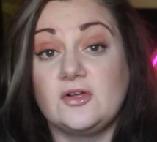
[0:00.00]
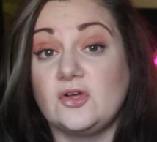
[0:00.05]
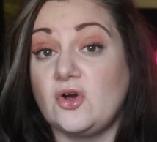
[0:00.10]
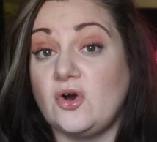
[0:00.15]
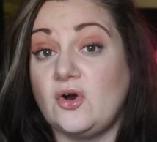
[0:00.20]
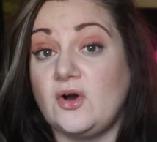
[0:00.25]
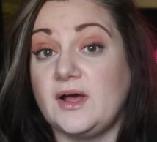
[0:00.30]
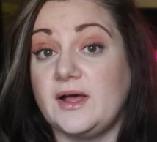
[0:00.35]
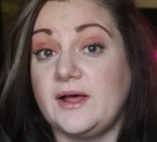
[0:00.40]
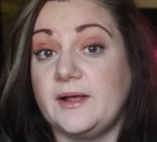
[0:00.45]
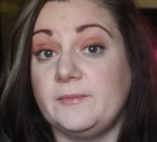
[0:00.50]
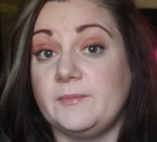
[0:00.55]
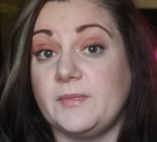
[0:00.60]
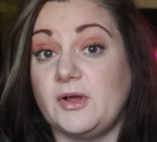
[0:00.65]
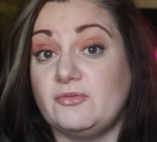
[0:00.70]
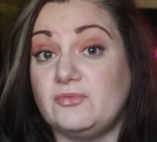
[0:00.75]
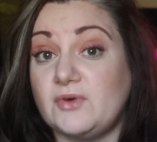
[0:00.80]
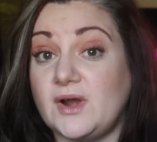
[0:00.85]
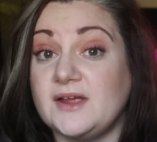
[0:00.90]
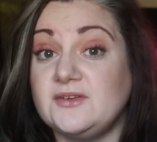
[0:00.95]
Got
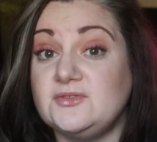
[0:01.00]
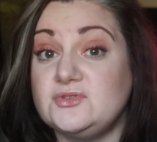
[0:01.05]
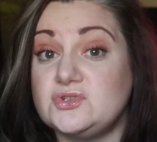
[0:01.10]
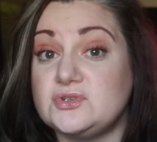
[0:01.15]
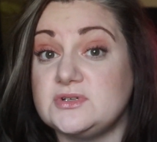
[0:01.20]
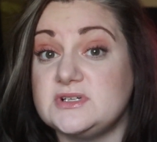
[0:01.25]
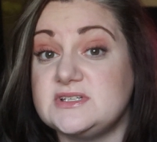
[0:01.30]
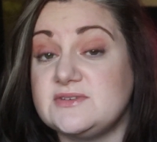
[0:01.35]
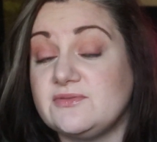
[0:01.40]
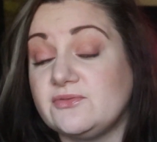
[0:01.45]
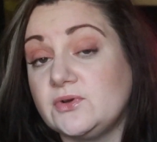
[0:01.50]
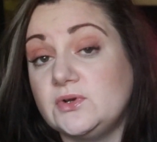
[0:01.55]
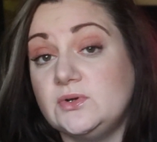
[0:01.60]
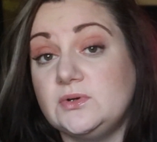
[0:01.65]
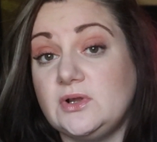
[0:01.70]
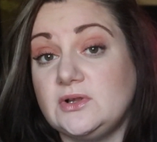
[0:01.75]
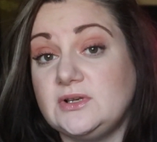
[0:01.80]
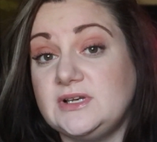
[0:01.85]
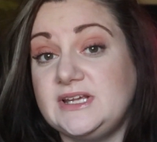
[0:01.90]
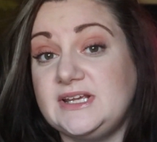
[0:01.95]
a Roundtree's fruit
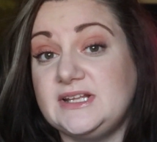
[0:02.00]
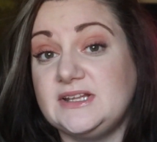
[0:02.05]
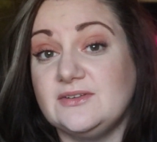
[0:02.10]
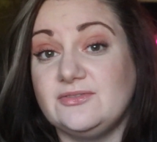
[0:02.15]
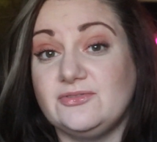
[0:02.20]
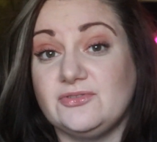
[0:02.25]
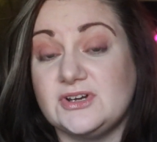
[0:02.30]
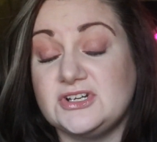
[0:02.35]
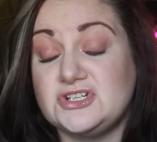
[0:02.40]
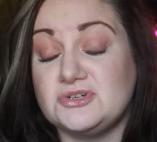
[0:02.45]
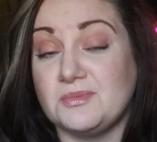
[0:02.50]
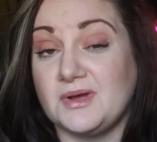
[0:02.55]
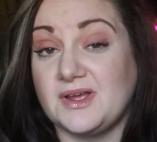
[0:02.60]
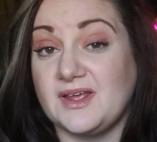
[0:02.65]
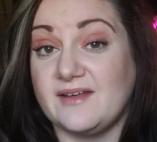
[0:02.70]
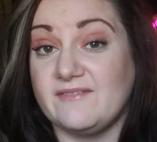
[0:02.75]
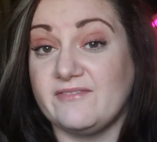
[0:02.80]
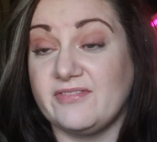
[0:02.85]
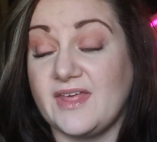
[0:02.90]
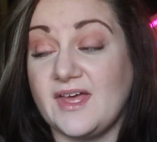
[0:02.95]
lolly in the fridge, I
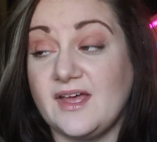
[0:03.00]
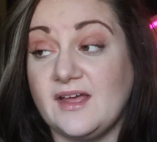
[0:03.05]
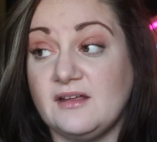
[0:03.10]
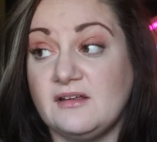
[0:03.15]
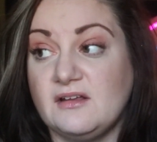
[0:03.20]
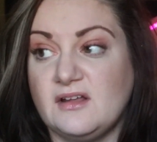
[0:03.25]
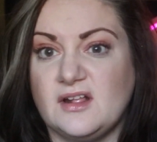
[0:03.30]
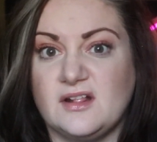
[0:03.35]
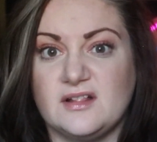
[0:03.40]
might have that.